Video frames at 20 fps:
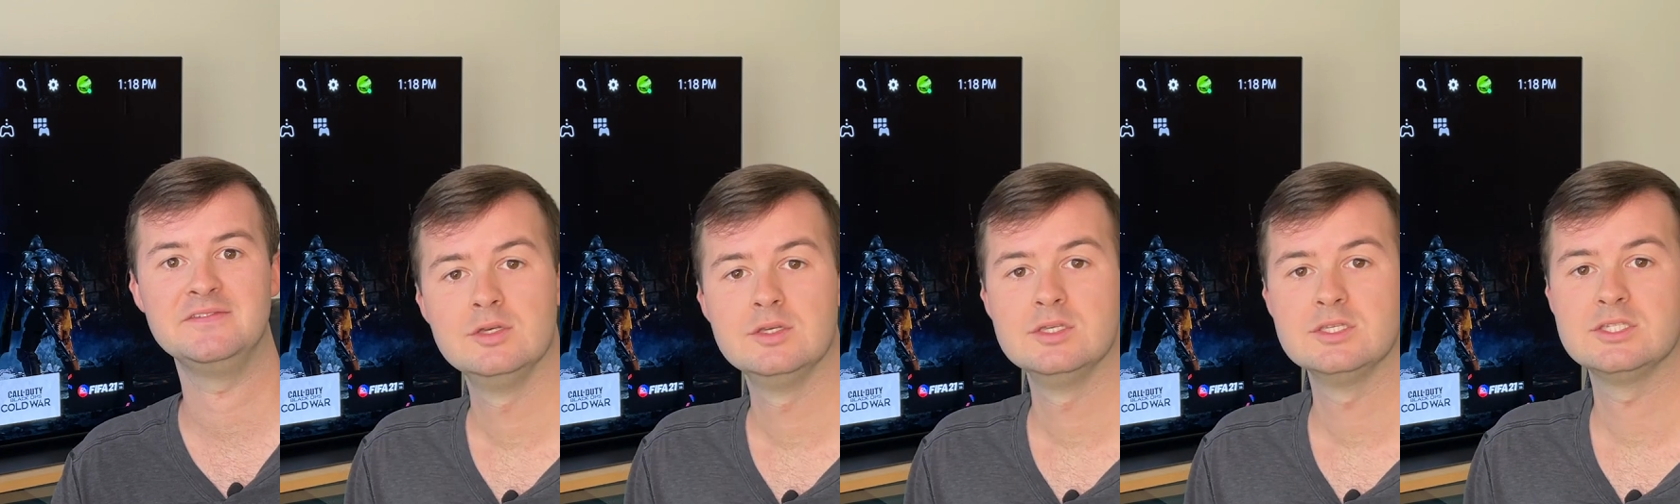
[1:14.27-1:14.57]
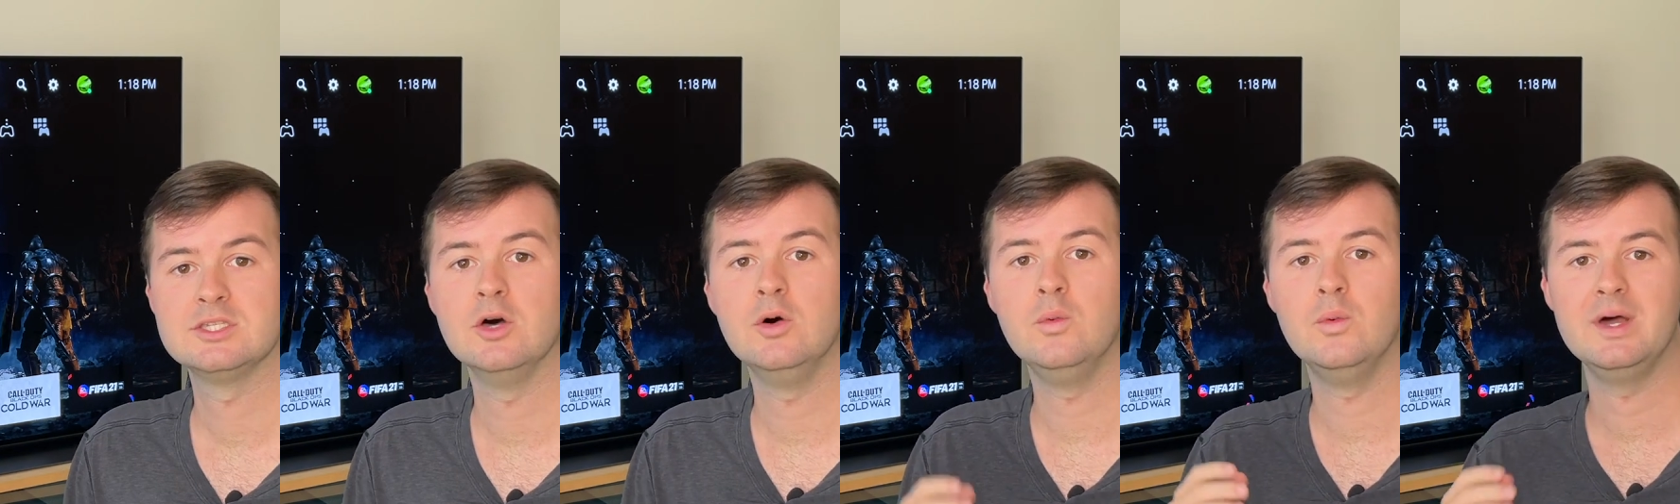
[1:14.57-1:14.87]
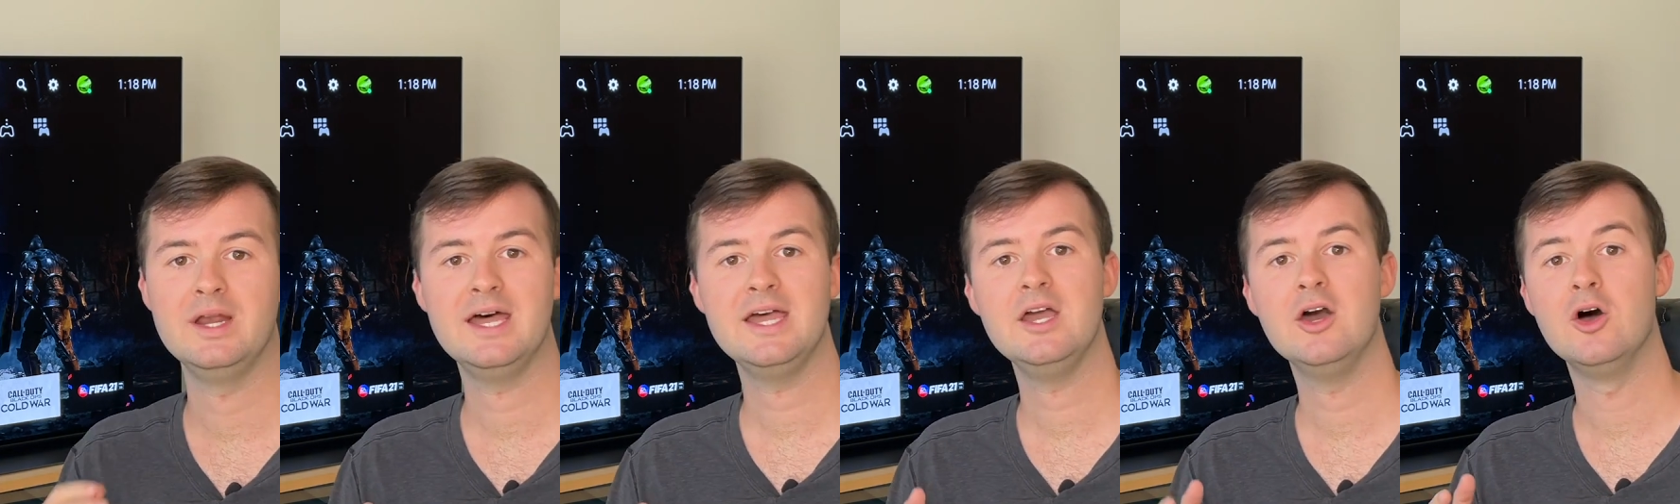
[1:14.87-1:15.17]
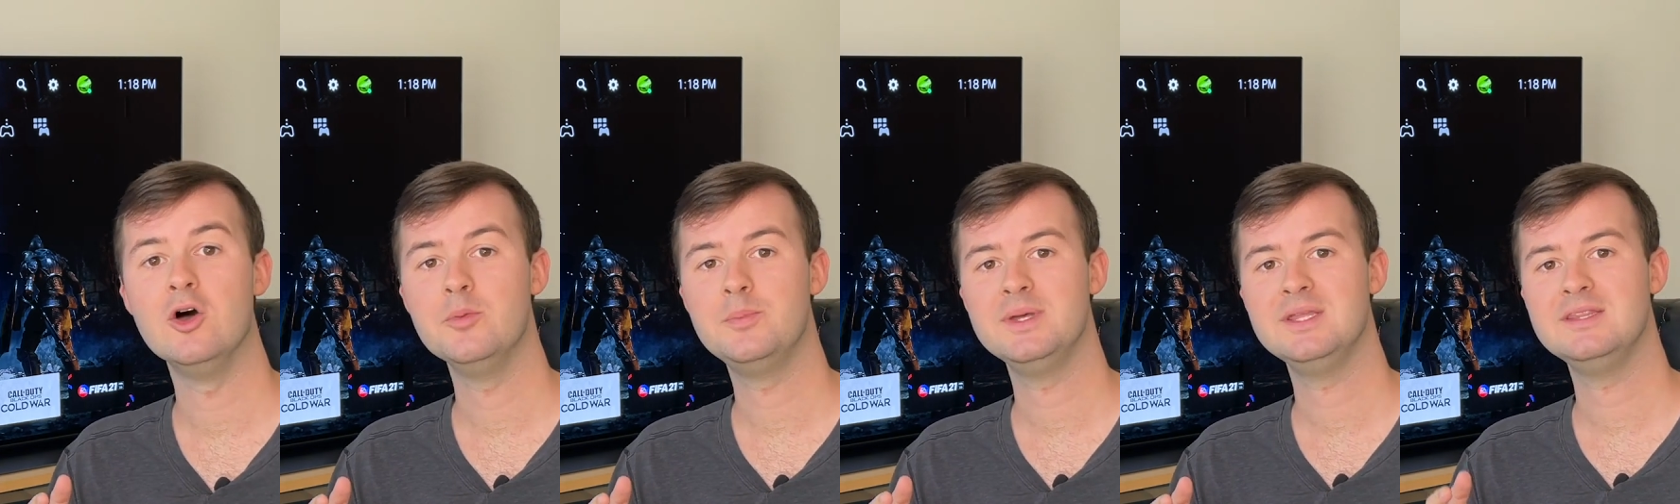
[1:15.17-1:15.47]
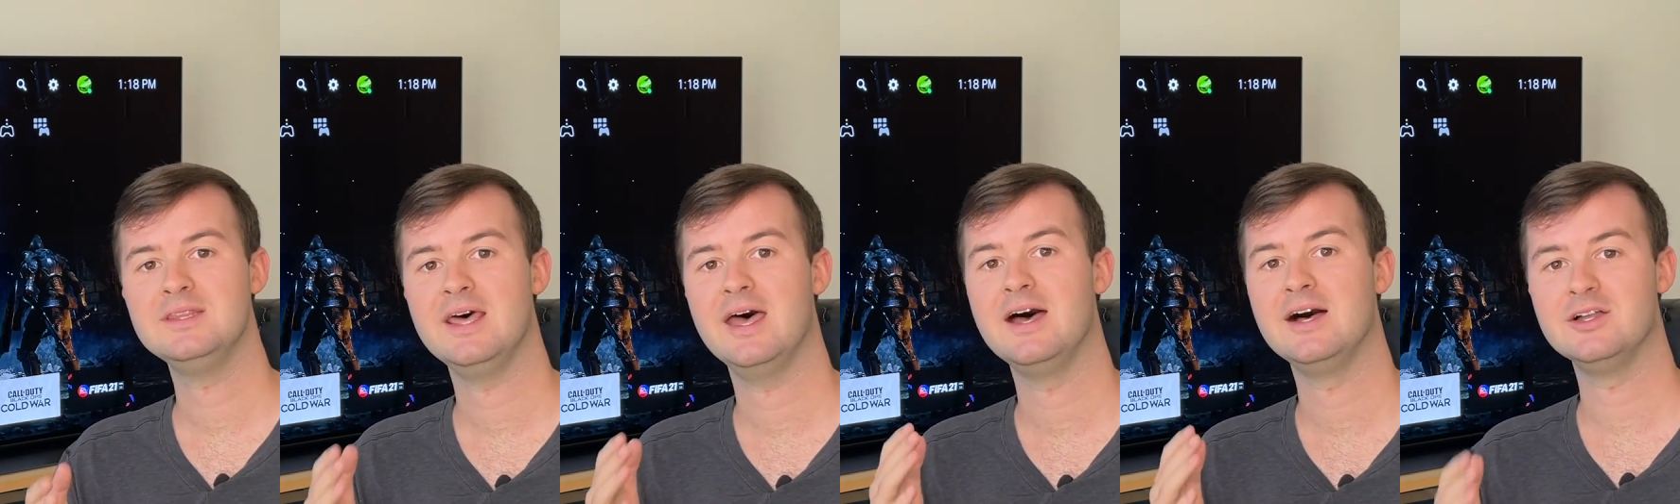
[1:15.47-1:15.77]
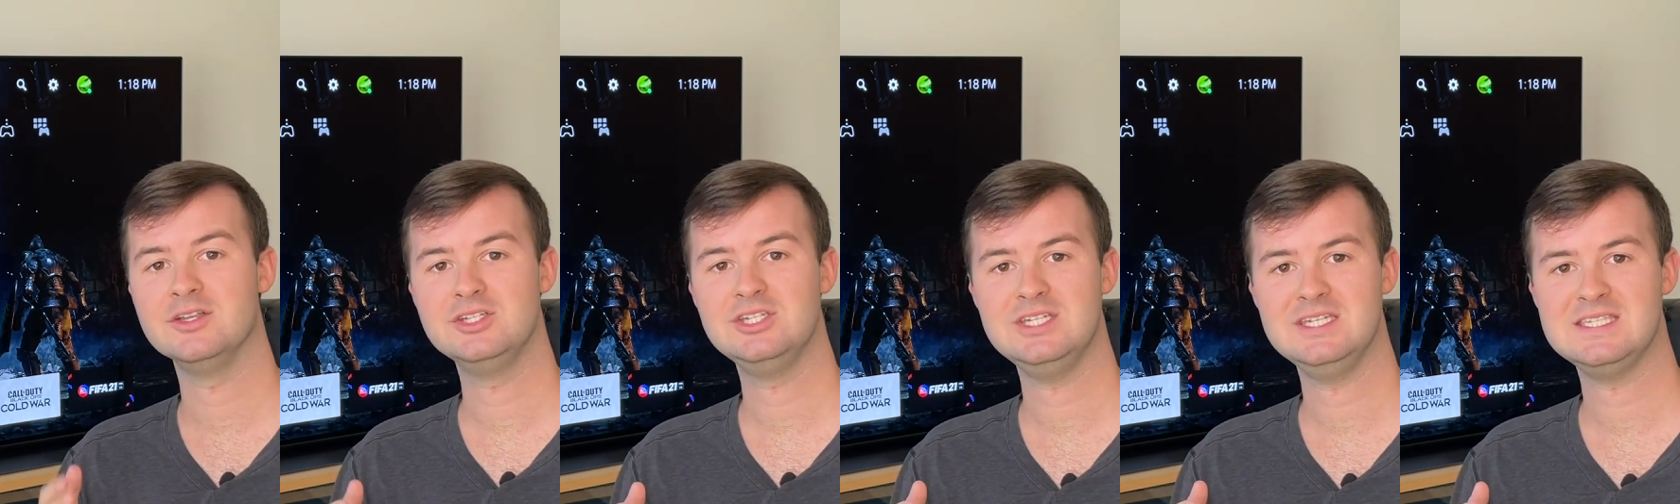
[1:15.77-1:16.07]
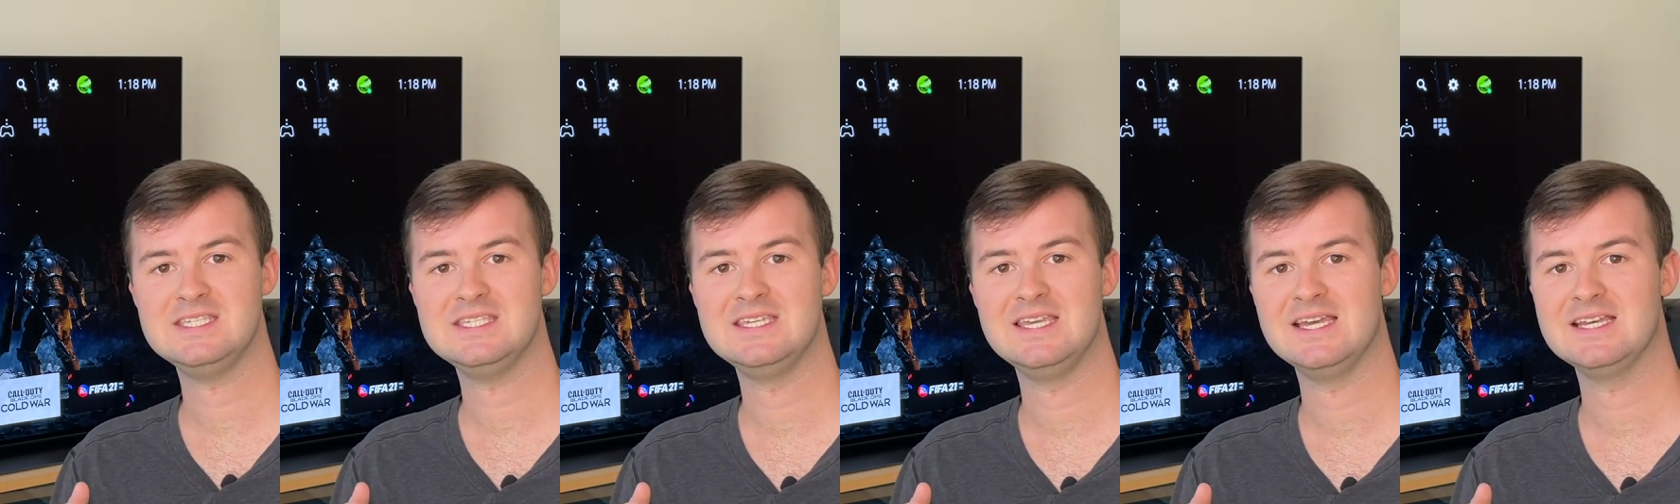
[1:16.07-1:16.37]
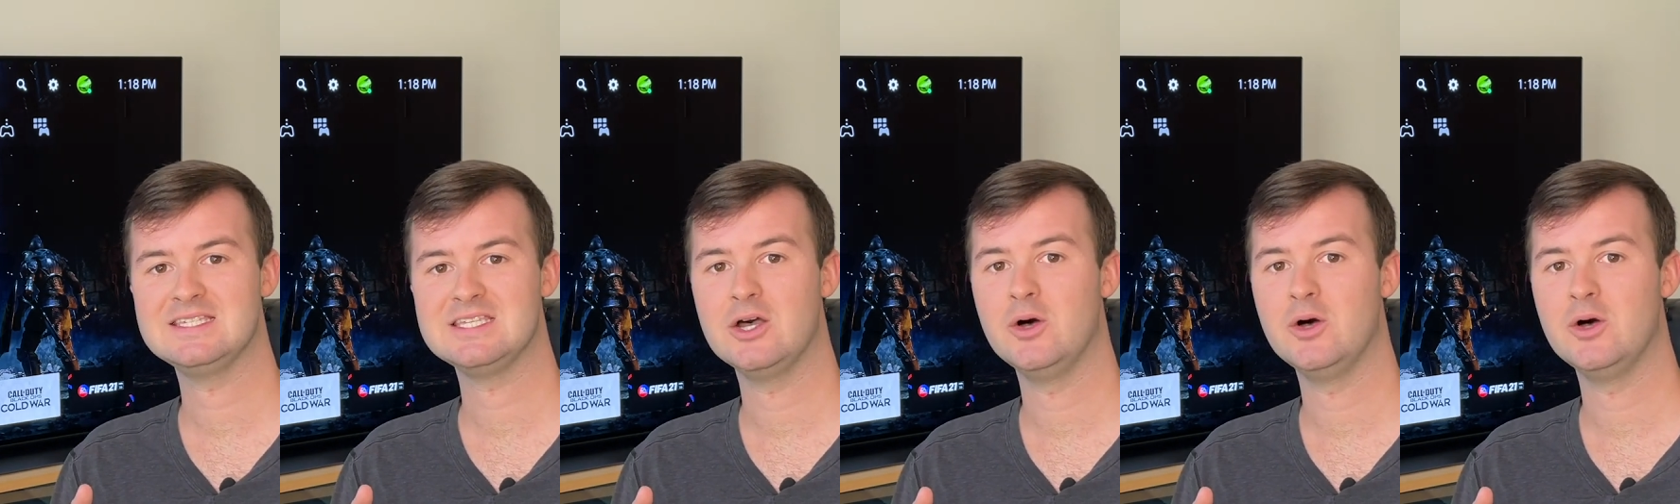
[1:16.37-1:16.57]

So when I opened the LG CX